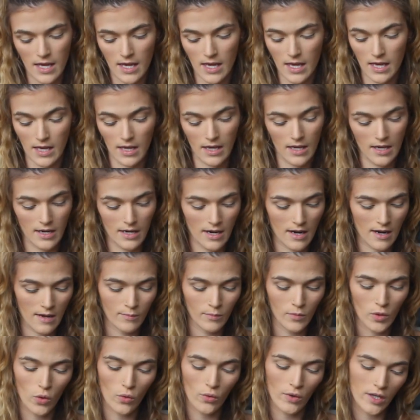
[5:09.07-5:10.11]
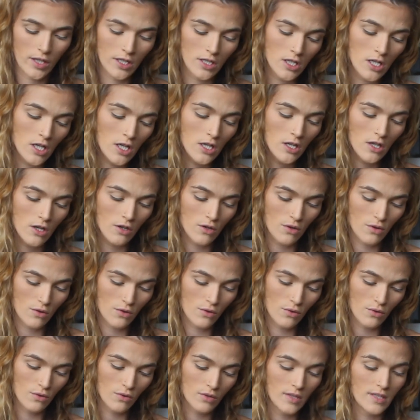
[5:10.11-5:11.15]
and I'm going to
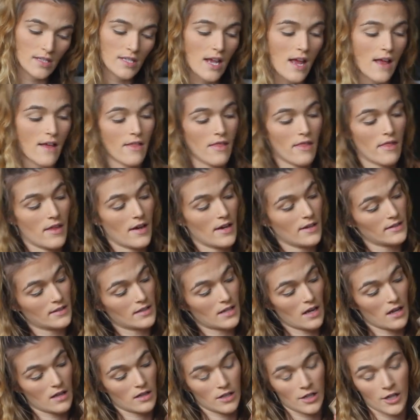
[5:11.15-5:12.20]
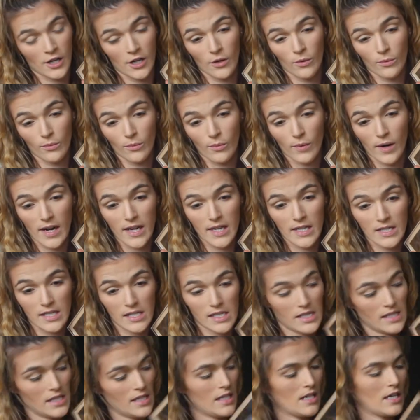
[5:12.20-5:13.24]
use this color right
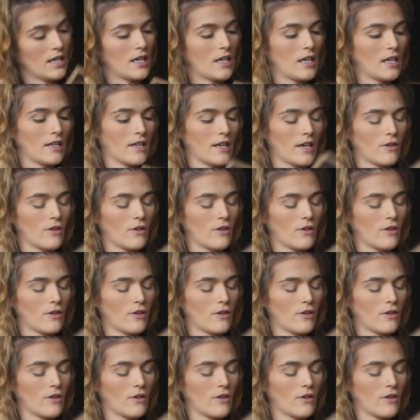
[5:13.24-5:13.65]
here.